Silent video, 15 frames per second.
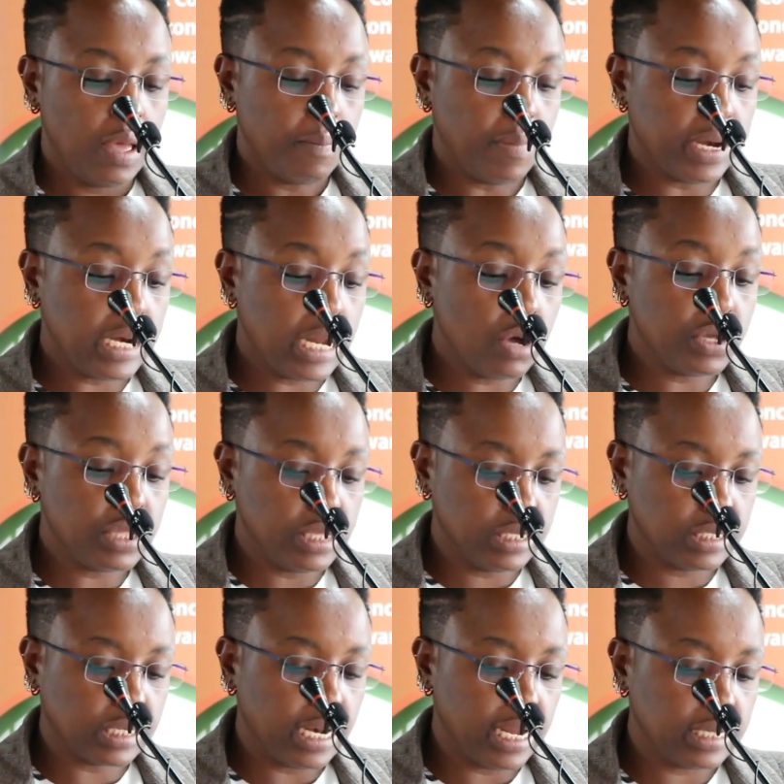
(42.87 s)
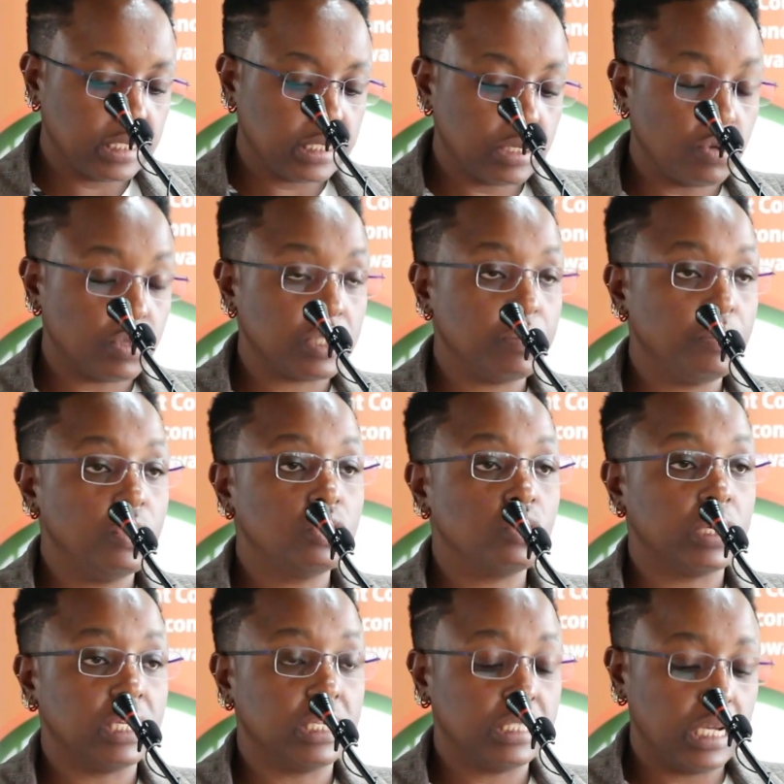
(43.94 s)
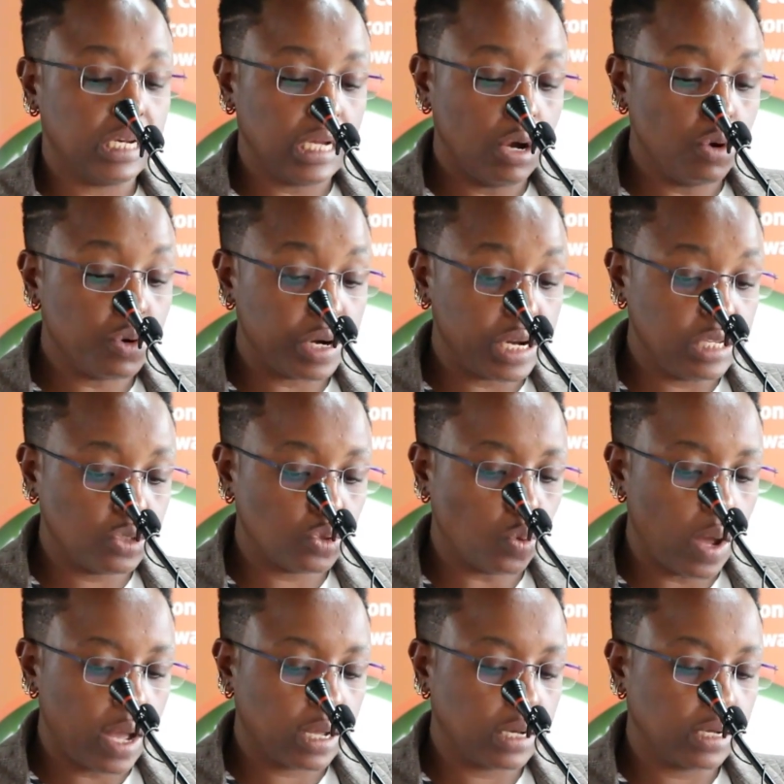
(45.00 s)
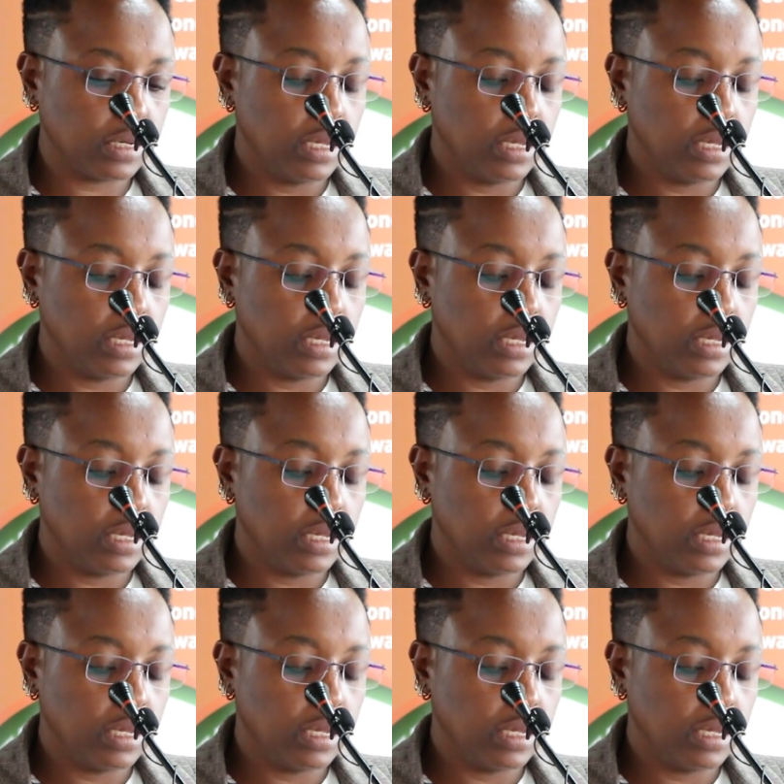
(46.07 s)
But now in this class, I was able to understand how rates work.